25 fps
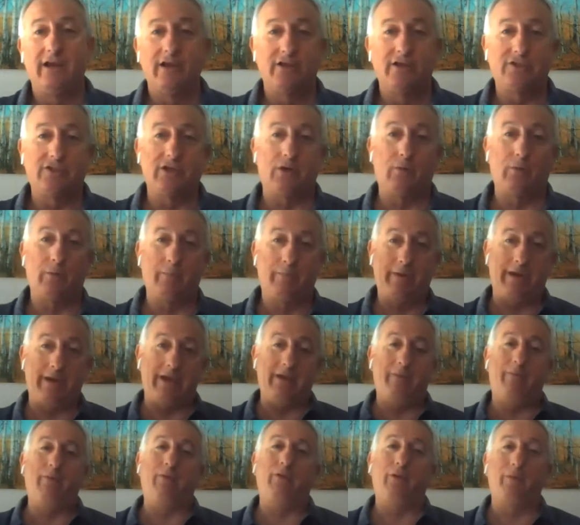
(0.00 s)
So when
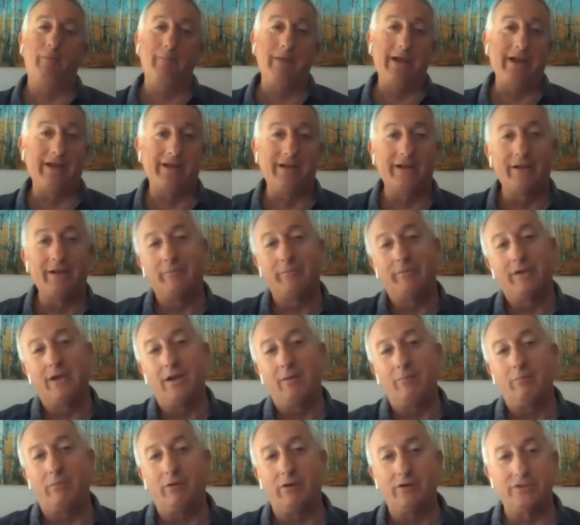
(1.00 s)
people are making up
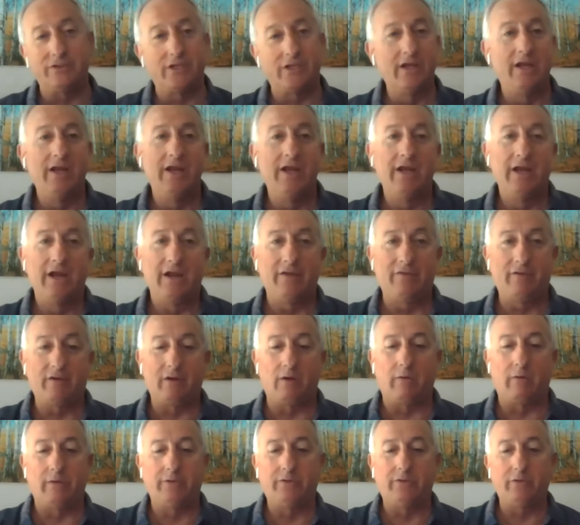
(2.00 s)
numbers and they're
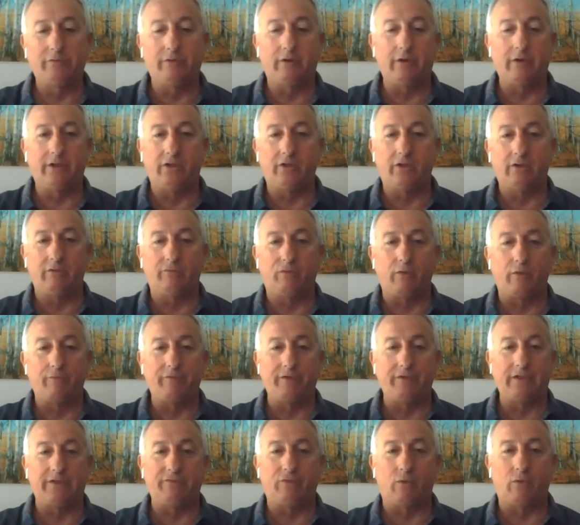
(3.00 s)
going 232,
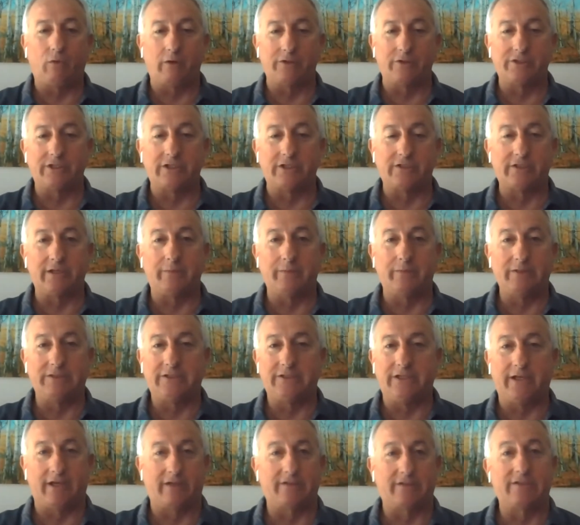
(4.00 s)
454,
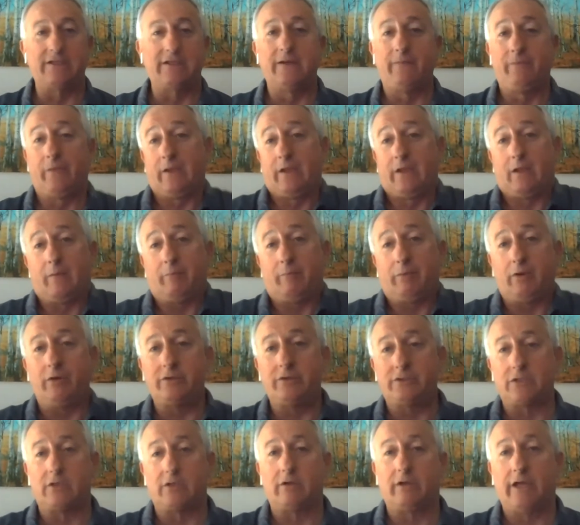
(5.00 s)
676, computers
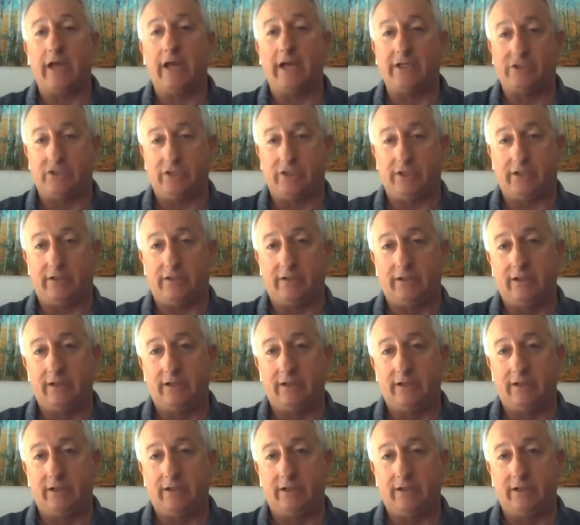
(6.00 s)
are going to catch you.